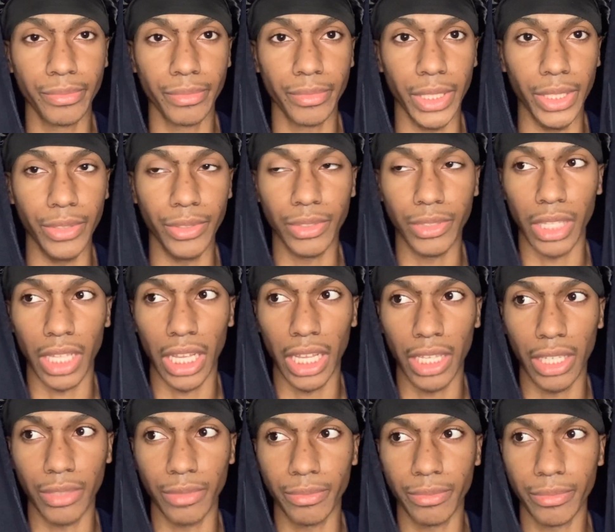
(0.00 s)
It was
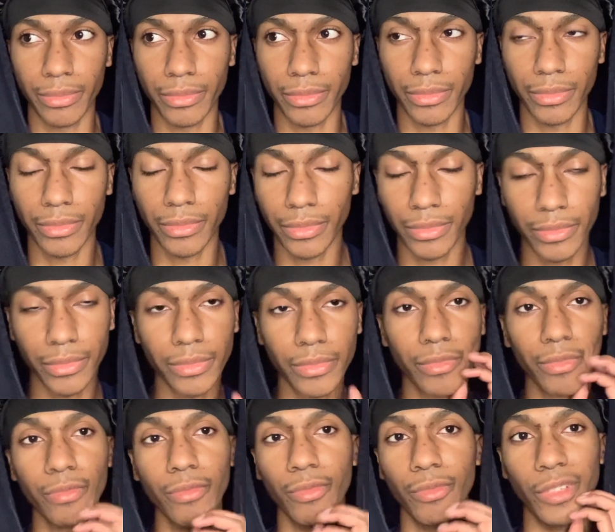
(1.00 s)
like,
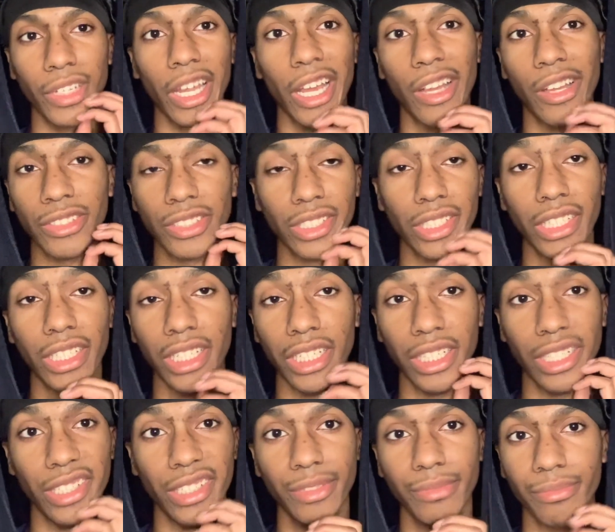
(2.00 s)
when I was a
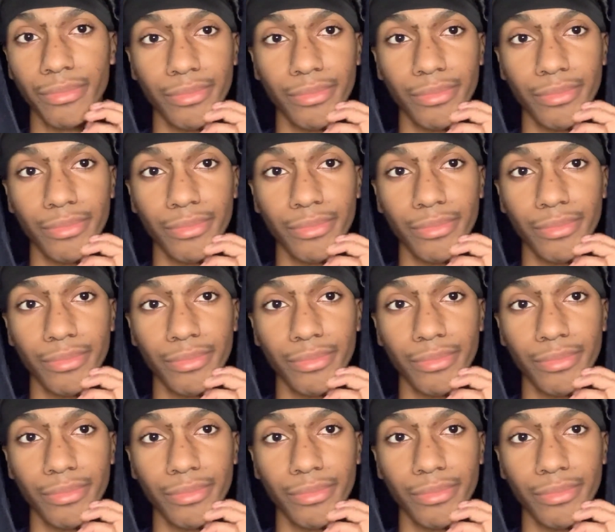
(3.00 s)
kid,